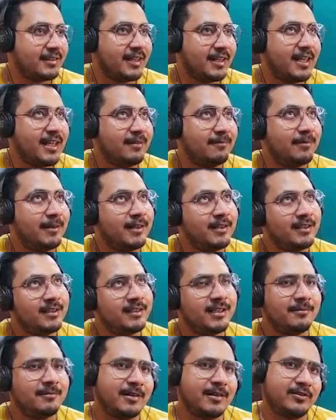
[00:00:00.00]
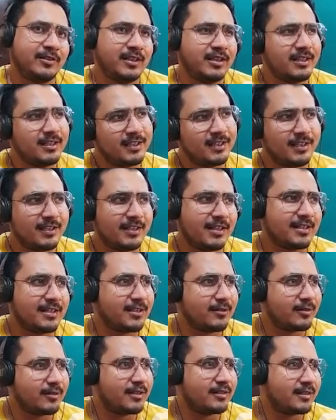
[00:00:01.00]
Elephant in the mountain, yes,
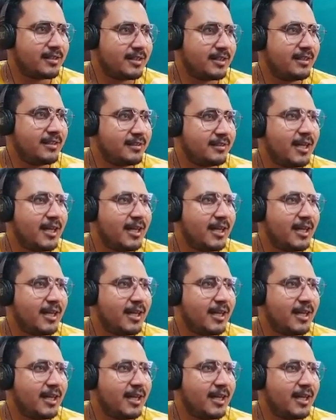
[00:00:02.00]
you can see.